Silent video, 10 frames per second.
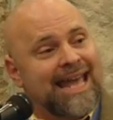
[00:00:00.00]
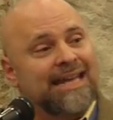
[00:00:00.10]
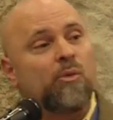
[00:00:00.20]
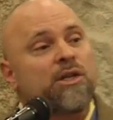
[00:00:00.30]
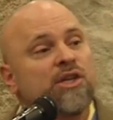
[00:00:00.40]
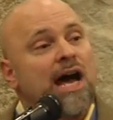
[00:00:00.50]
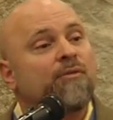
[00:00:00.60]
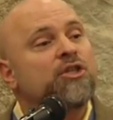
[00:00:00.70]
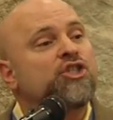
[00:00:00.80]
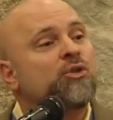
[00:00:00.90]
anyone's
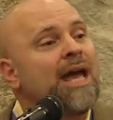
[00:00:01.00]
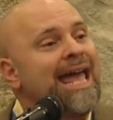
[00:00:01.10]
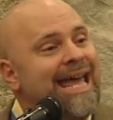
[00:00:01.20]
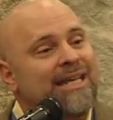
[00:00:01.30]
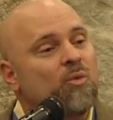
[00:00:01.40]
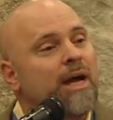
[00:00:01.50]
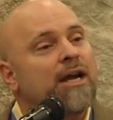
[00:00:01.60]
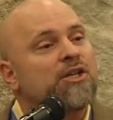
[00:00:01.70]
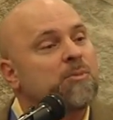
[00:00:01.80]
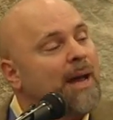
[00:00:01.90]
offered you
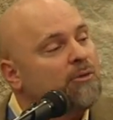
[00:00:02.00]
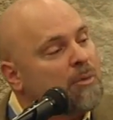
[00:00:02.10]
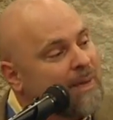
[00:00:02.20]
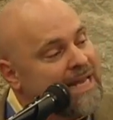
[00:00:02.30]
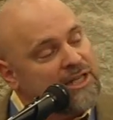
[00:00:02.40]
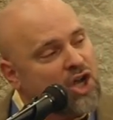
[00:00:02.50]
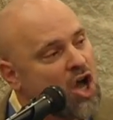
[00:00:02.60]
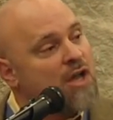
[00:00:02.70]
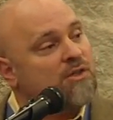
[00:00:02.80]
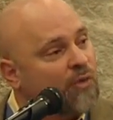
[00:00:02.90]
anywhere, despite repeated
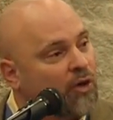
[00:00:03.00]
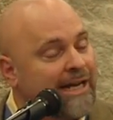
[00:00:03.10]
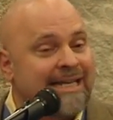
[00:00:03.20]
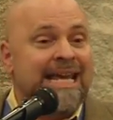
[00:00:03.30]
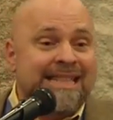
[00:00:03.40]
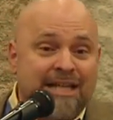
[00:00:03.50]
calls for it,